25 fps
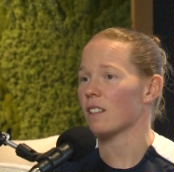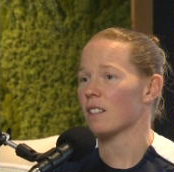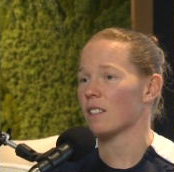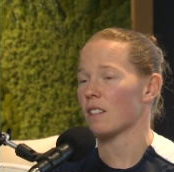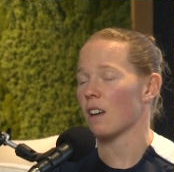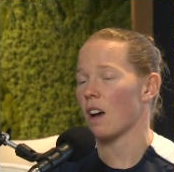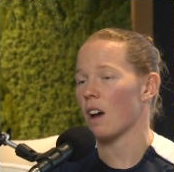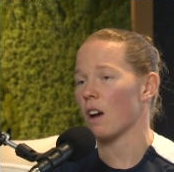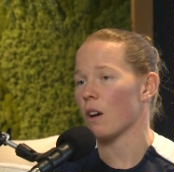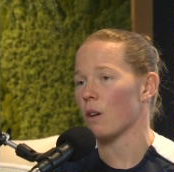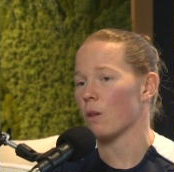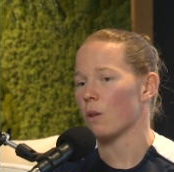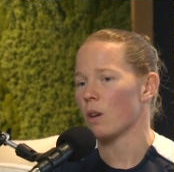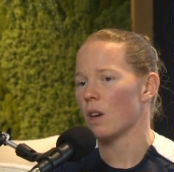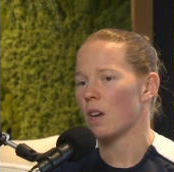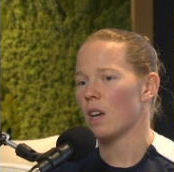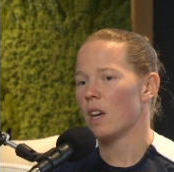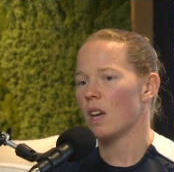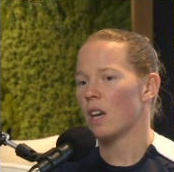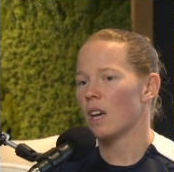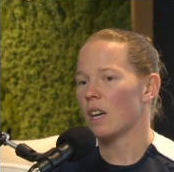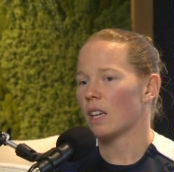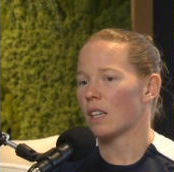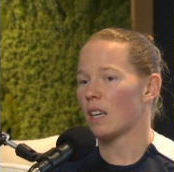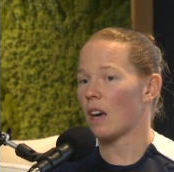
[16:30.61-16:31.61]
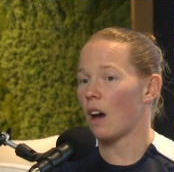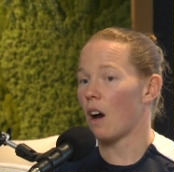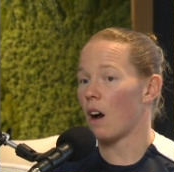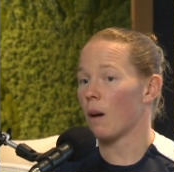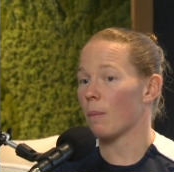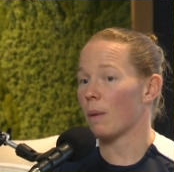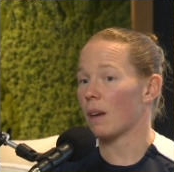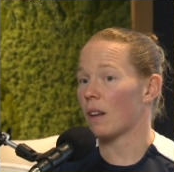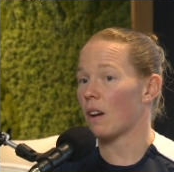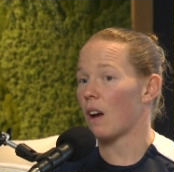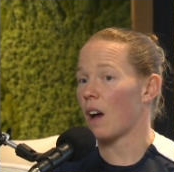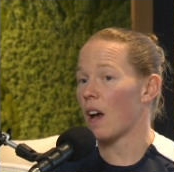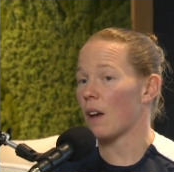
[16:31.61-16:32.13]
So, yeah, I
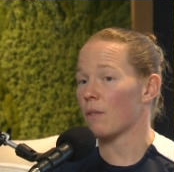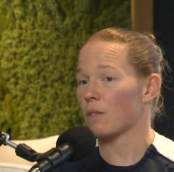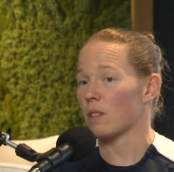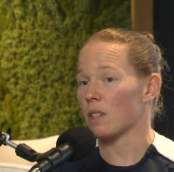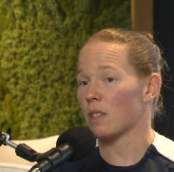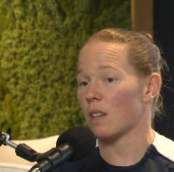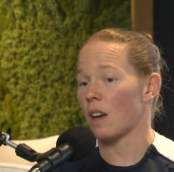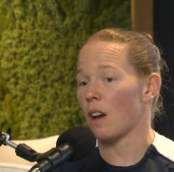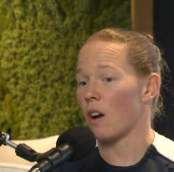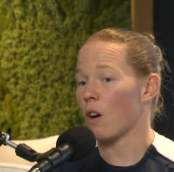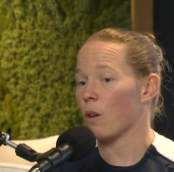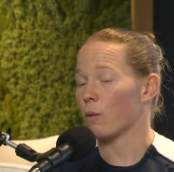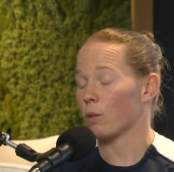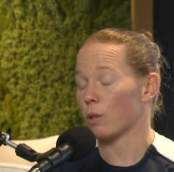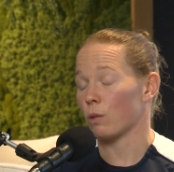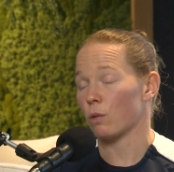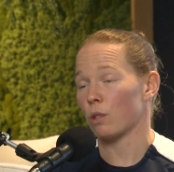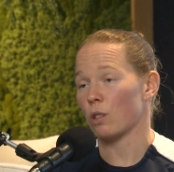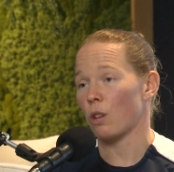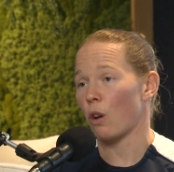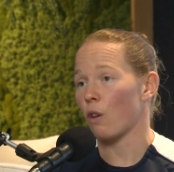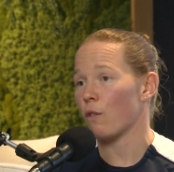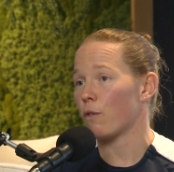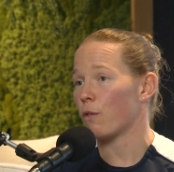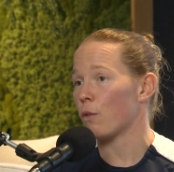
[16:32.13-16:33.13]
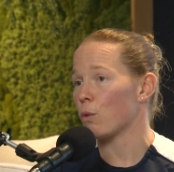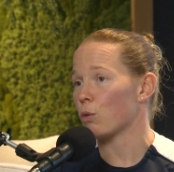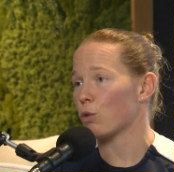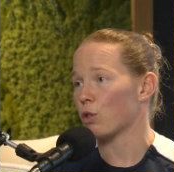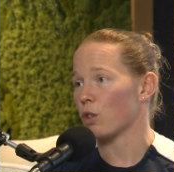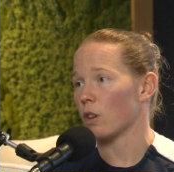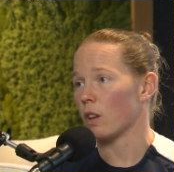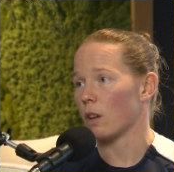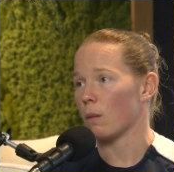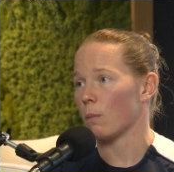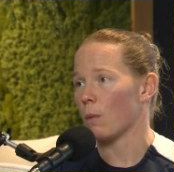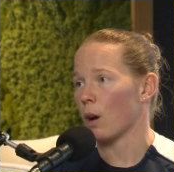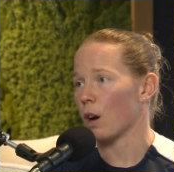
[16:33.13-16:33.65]
mean, I have to say I was so
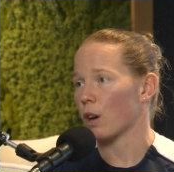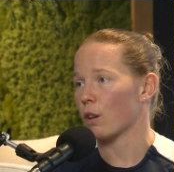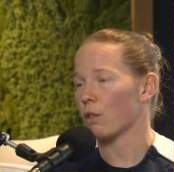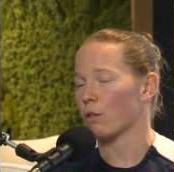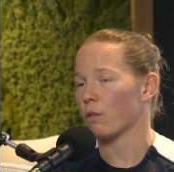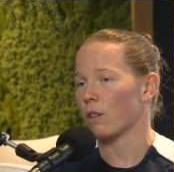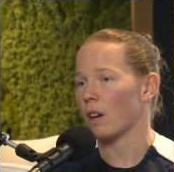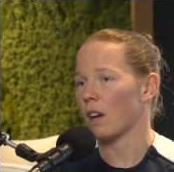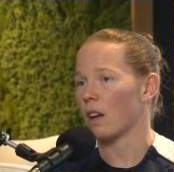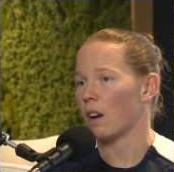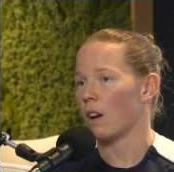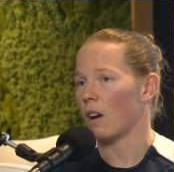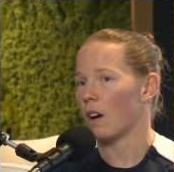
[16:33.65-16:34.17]
fortunate in my career.